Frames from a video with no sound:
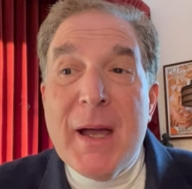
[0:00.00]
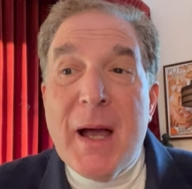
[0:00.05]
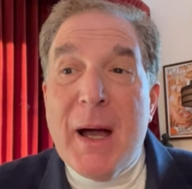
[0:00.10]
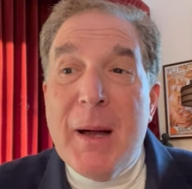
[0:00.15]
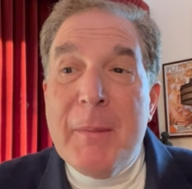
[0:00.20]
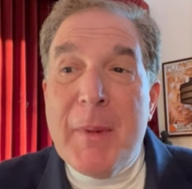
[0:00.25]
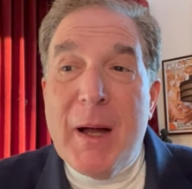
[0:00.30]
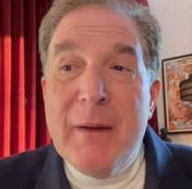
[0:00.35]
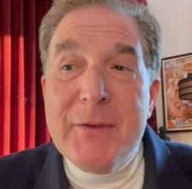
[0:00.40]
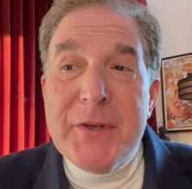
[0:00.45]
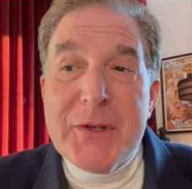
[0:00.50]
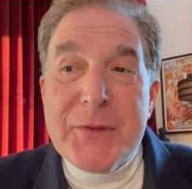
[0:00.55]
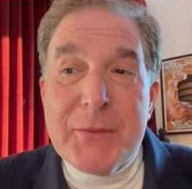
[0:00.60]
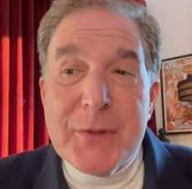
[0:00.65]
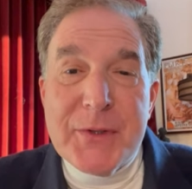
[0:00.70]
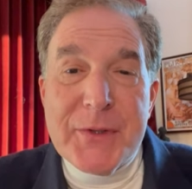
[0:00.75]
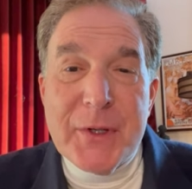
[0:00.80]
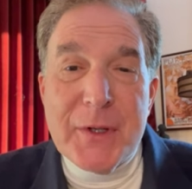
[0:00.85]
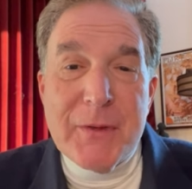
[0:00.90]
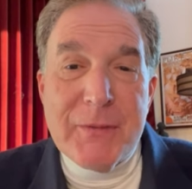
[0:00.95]
I've just
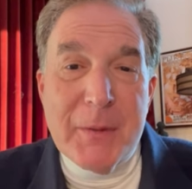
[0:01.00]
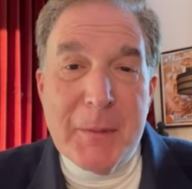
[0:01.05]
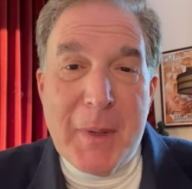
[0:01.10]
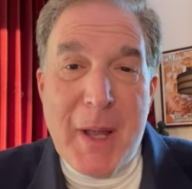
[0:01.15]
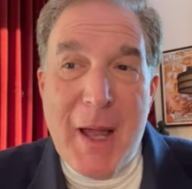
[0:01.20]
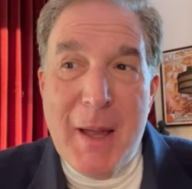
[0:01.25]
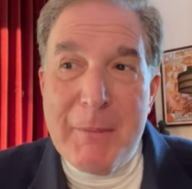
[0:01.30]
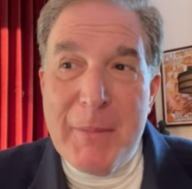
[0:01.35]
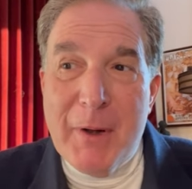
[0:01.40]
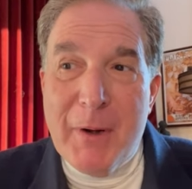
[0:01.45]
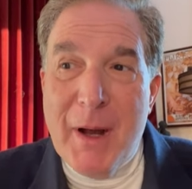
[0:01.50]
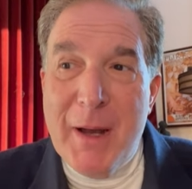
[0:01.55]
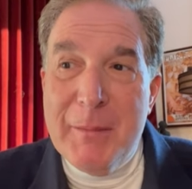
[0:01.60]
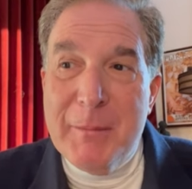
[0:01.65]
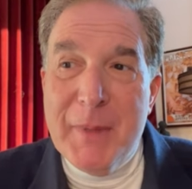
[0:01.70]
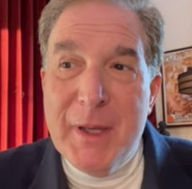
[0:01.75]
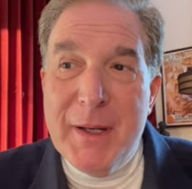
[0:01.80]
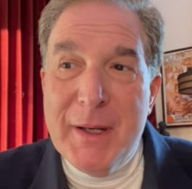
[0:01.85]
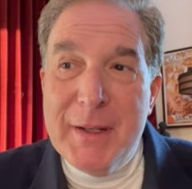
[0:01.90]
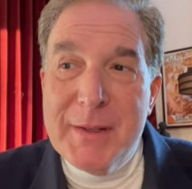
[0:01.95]
returned from copyright
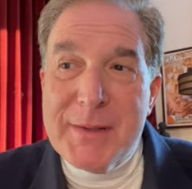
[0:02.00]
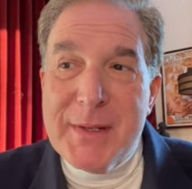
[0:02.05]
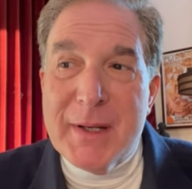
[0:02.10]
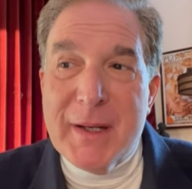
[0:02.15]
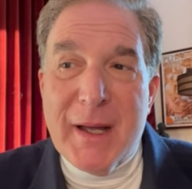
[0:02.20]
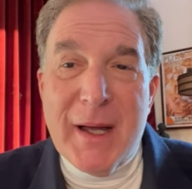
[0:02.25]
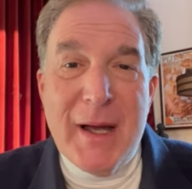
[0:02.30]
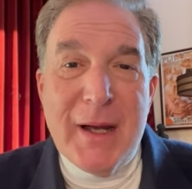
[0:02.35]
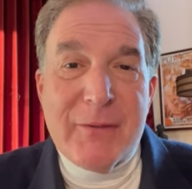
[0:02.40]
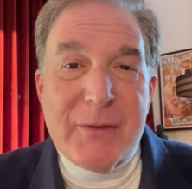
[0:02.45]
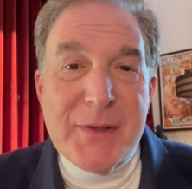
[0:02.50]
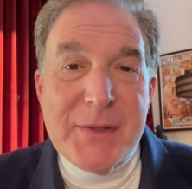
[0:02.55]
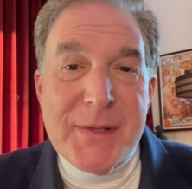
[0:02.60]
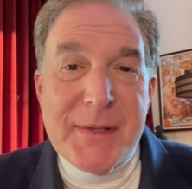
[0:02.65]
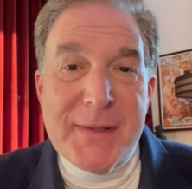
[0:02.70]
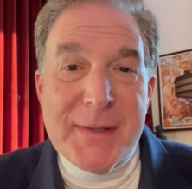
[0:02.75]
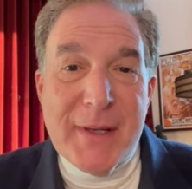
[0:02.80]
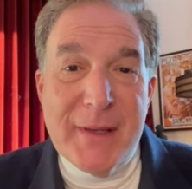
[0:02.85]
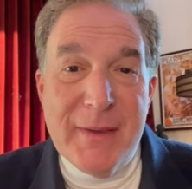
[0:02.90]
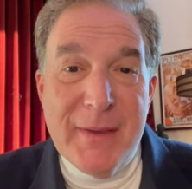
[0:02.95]
meetings and
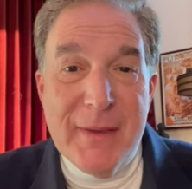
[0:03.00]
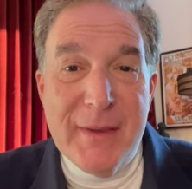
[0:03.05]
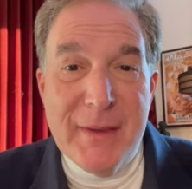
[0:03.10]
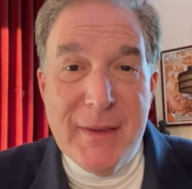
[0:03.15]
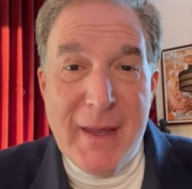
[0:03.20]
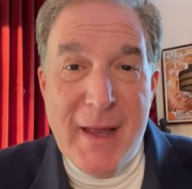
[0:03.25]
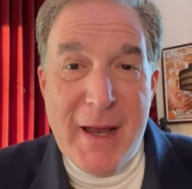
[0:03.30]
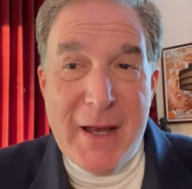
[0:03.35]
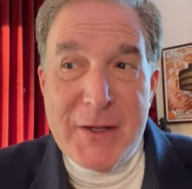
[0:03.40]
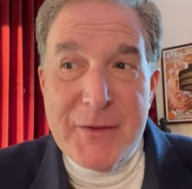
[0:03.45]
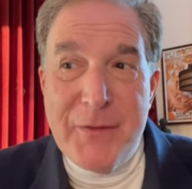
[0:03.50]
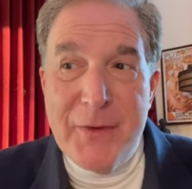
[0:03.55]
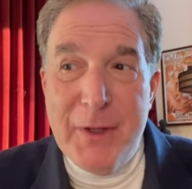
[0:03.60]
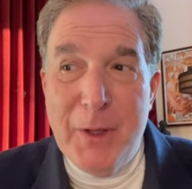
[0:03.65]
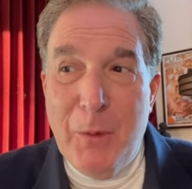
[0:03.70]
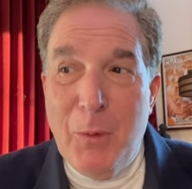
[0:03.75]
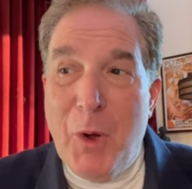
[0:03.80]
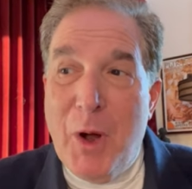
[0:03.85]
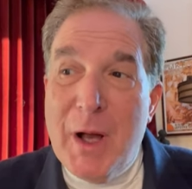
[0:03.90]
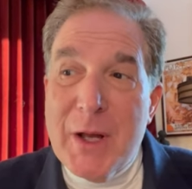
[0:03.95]
conferences in
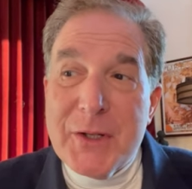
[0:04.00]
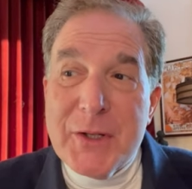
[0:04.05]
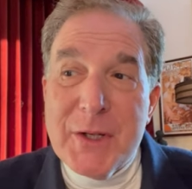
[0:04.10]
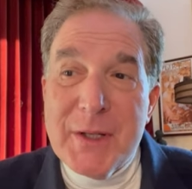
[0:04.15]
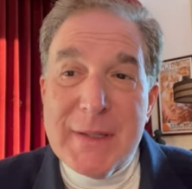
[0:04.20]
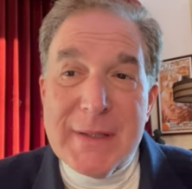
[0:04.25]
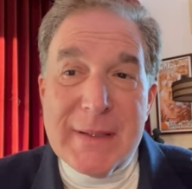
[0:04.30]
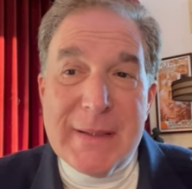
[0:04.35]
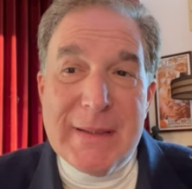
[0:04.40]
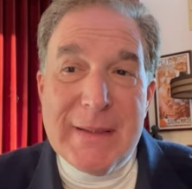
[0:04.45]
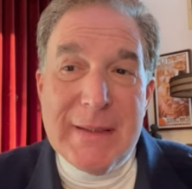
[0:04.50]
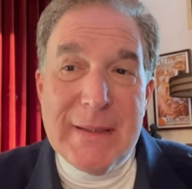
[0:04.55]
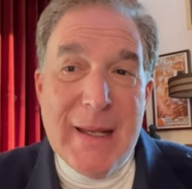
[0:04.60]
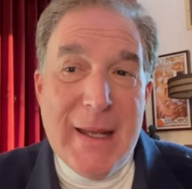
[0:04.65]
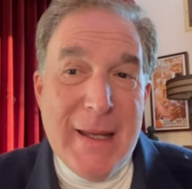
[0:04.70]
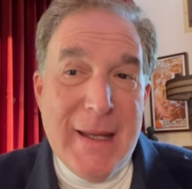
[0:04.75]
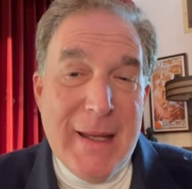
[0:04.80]
Nashville, Washington,